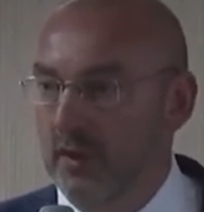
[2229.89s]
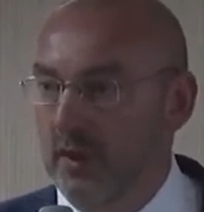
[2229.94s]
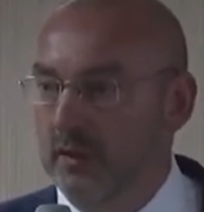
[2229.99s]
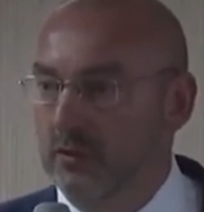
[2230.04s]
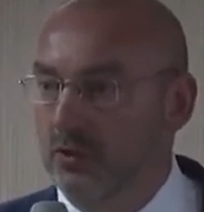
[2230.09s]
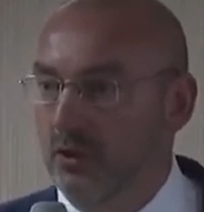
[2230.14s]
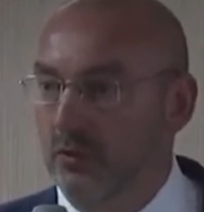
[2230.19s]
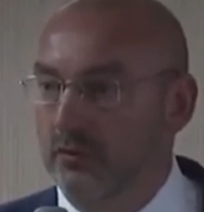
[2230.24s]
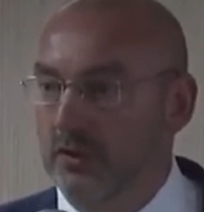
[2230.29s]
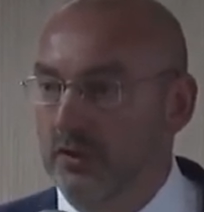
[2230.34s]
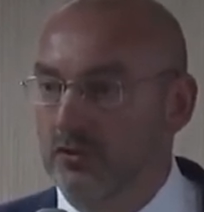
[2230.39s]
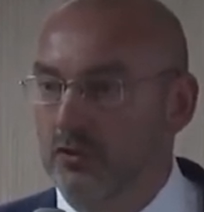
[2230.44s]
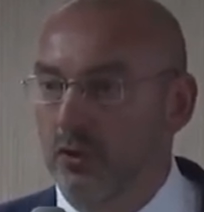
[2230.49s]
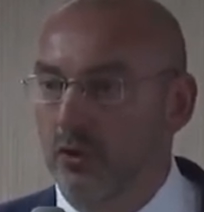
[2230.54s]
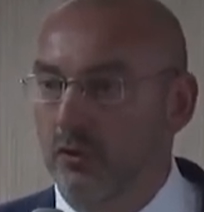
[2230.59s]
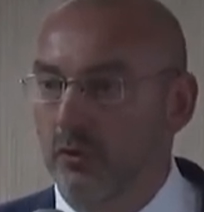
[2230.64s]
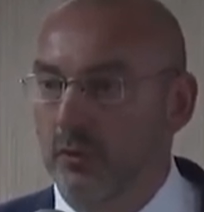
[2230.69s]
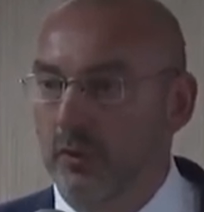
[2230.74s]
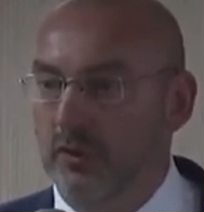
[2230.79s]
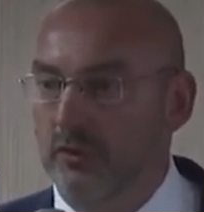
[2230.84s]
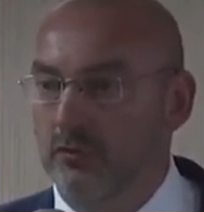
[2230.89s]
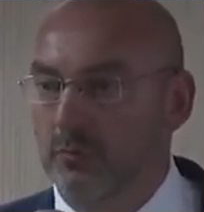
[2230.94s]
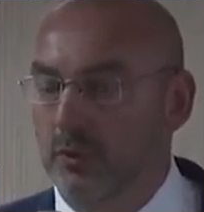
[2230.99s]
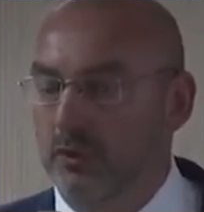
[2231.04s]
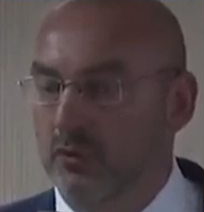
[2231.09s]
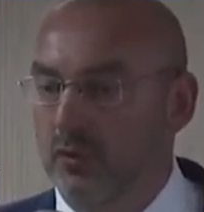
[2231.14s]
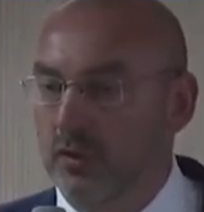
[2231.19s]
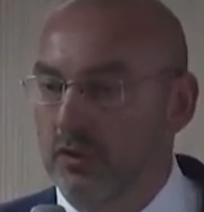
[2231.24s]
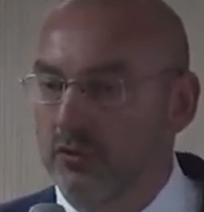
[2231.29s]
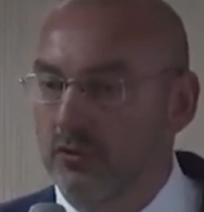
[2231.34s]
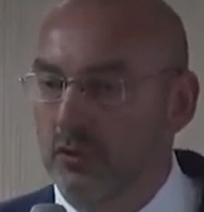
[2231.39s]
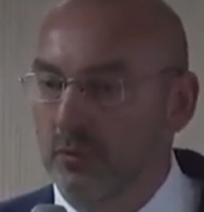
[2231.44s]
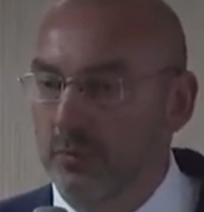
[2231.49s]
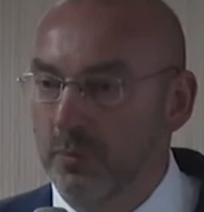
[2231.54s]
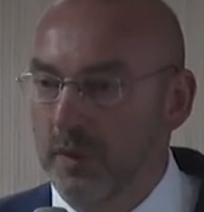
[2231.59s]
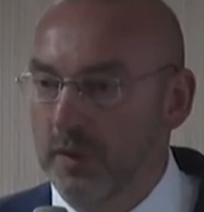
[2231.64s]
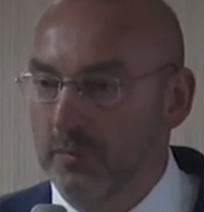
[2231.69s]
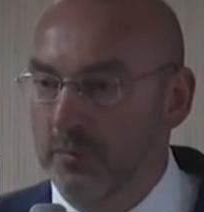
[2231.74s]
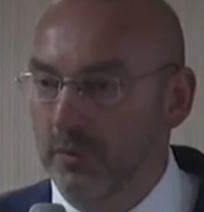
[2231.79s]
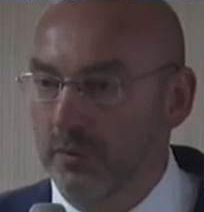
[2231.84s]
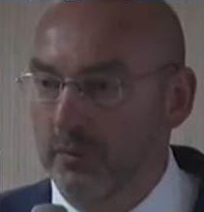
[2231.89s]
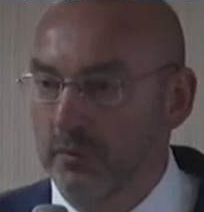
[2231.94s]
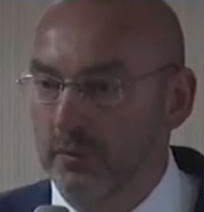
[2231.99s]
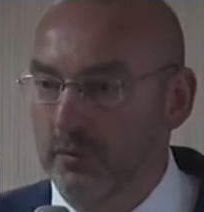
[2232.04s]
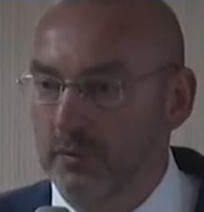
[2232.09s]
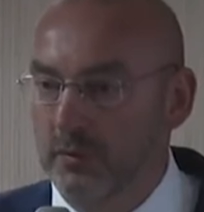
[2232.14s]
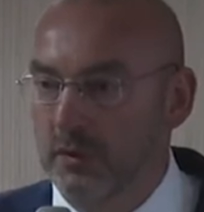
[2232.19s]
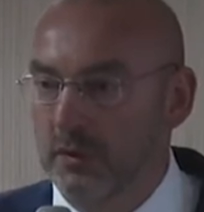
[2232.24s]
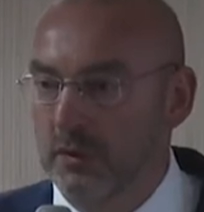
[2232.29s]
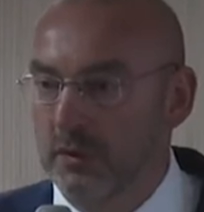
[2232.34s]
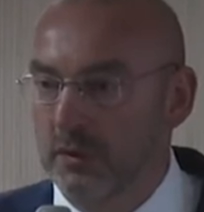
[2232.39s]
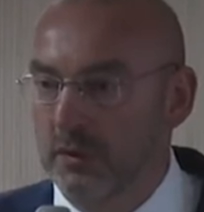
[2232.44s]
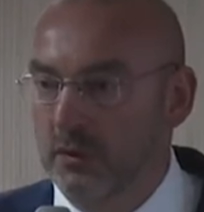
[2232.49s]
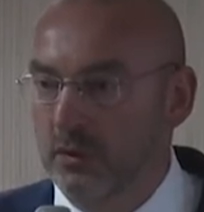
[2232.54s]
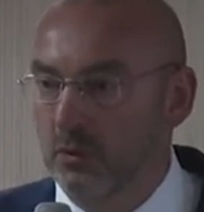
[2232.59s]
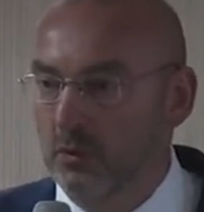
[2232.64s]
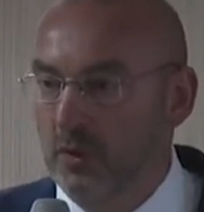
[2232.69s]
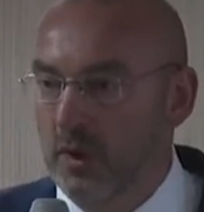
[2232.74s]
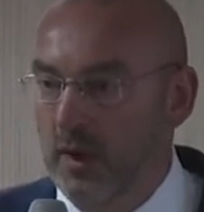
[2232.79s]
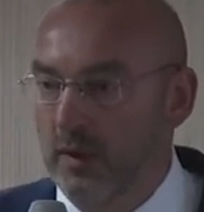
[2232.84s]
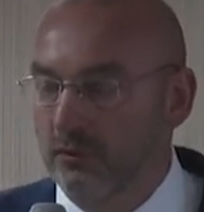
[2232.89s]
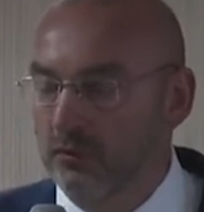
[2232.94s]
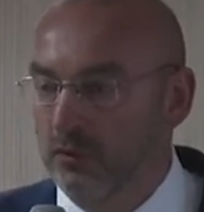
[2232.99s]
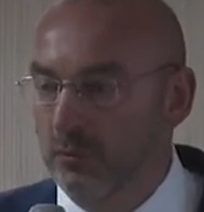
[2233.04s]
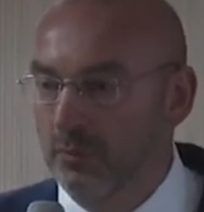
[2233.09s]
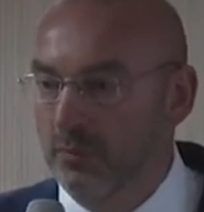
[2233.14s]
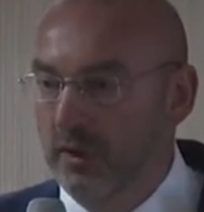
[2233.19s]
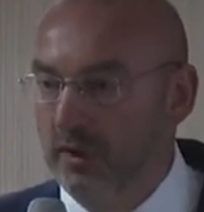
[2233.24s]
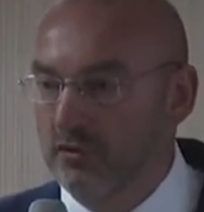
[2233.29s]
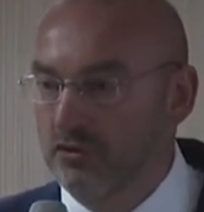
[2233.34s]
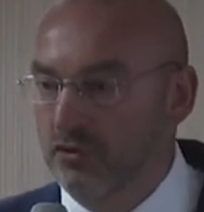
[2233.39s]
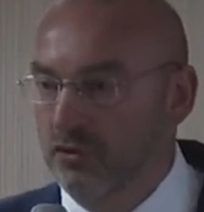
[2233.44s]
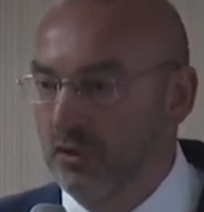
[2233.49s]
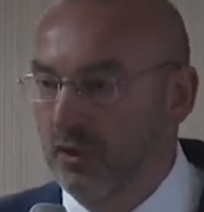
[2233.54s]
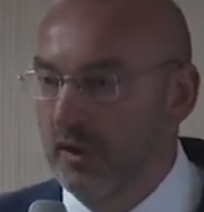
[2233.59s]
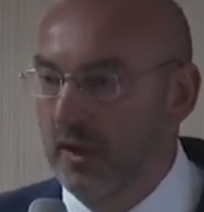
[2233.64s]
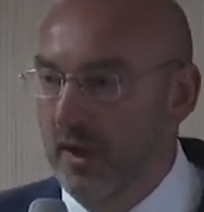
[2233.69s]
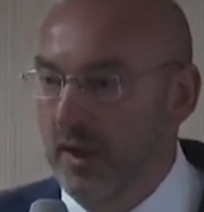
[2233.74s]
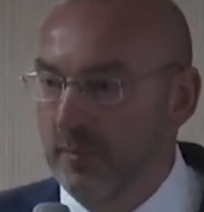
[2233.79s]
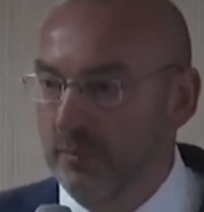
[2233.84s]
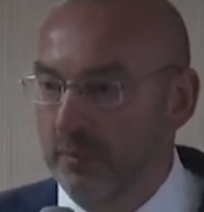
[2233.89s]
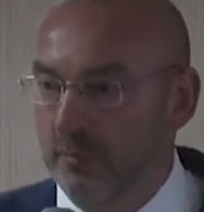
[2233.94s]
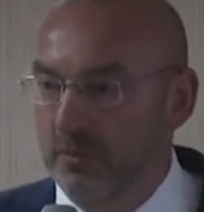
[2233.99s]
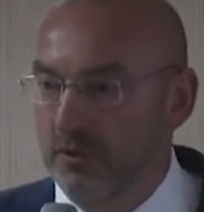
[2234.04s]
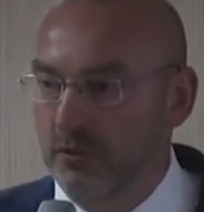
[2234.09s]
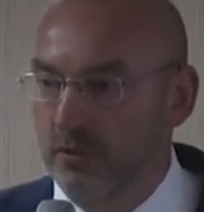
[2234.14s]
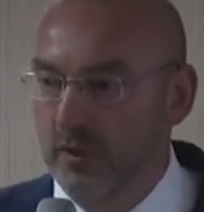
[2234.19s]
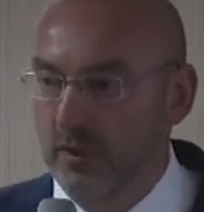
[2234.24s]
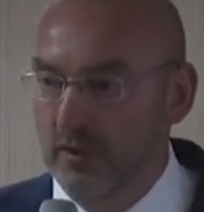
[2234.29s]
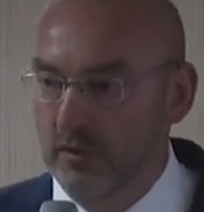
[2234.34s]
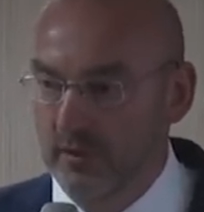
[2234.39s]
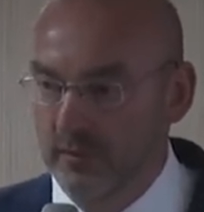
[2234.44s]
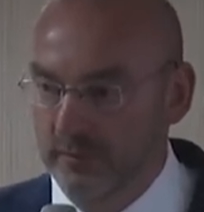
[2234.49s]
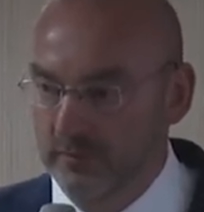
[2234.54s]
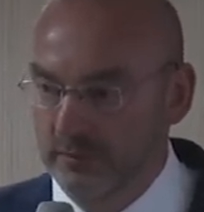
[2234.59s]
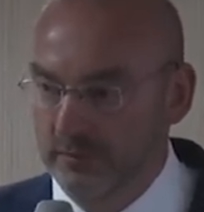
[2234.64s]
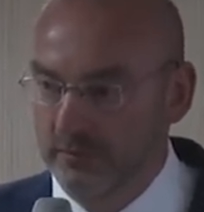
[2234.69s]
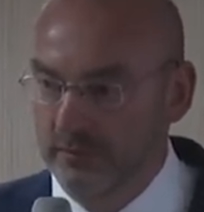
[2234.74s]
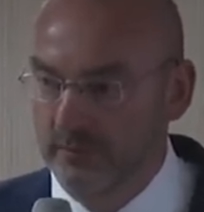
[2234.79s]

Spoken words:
And contract is always between two people who have to bridge the gap between them.